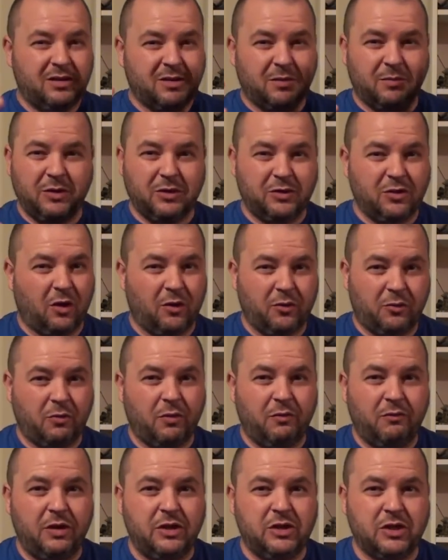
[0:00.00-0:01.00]
somebody's gone
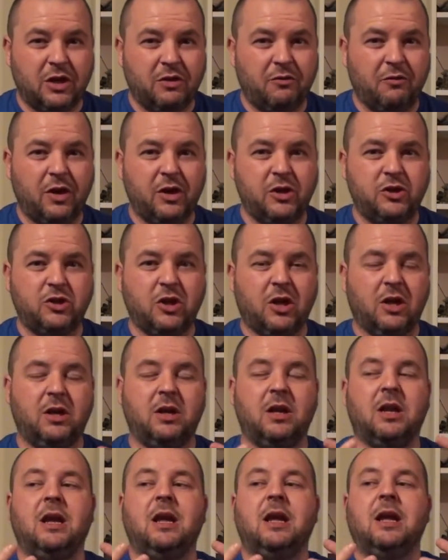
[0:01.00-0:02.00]
through a
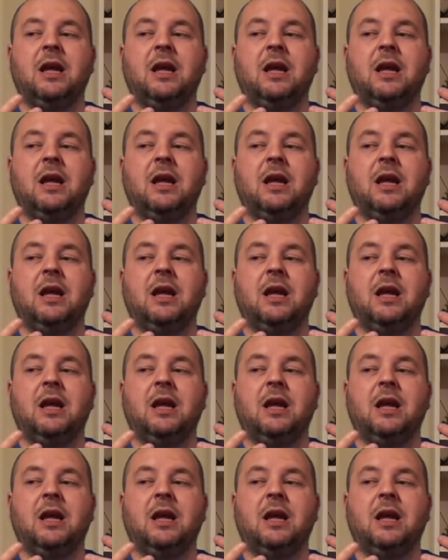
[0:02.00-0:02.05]
regeneration